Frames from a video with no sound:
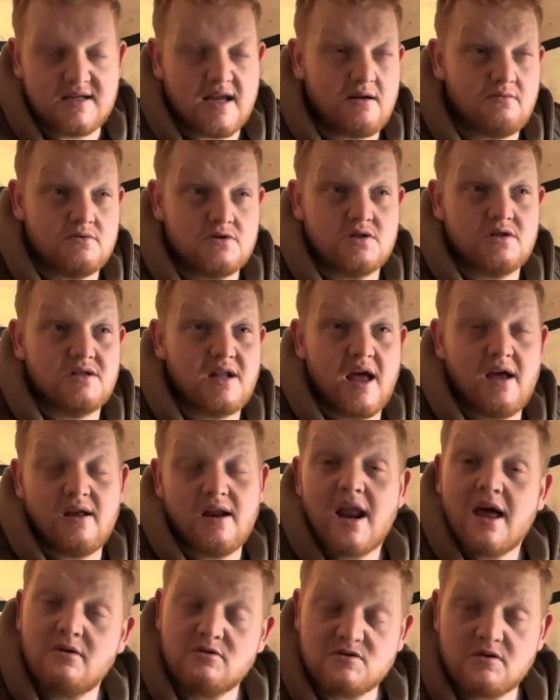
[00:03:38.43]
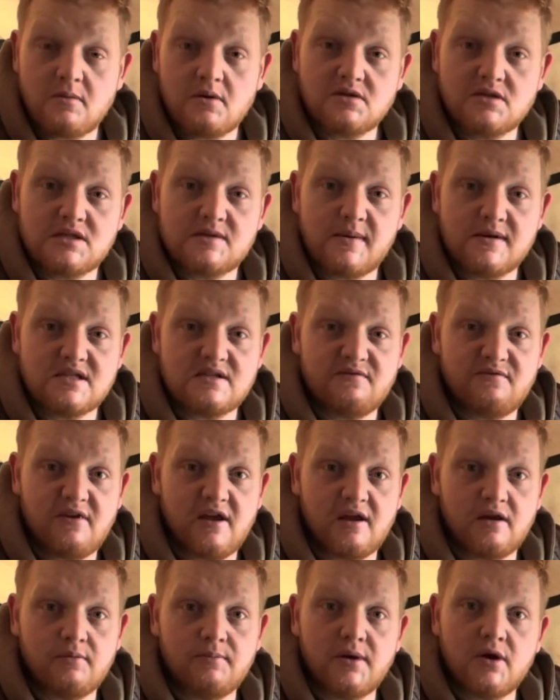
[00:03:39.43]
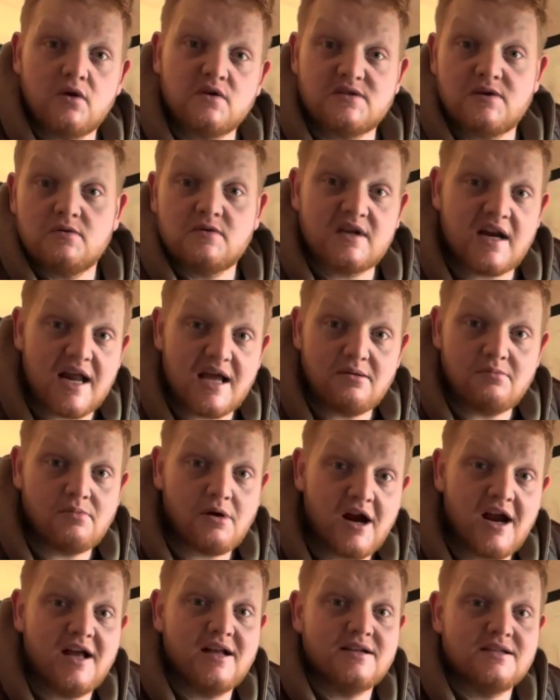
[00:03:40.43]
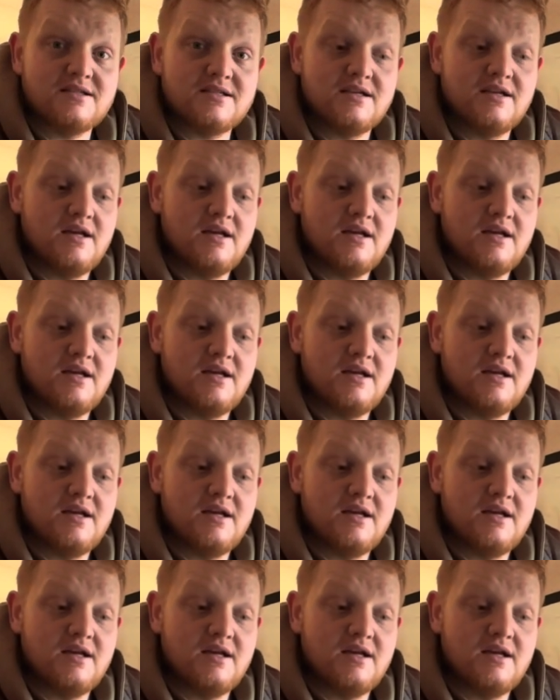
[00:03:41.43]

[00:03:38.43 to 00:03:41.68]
They was the most expensive thing because it was a name brand,